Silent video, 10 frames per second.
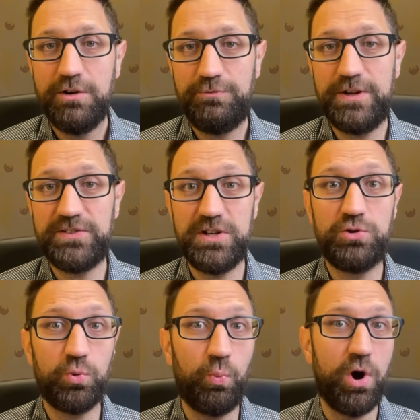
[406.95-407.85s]
fits
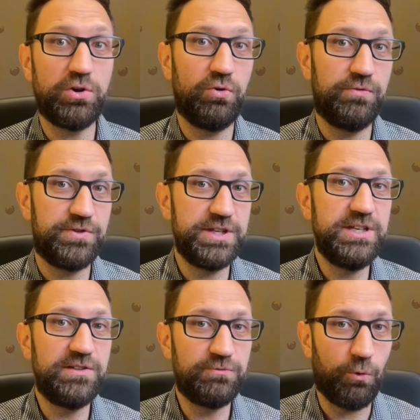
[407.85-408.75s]
into one of
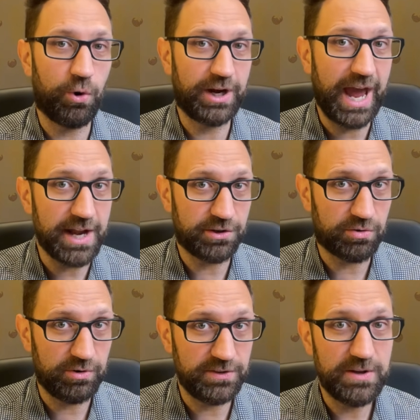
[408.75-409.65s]
these 4
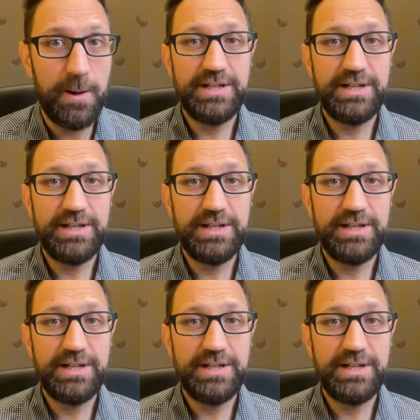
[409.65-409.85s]
categories.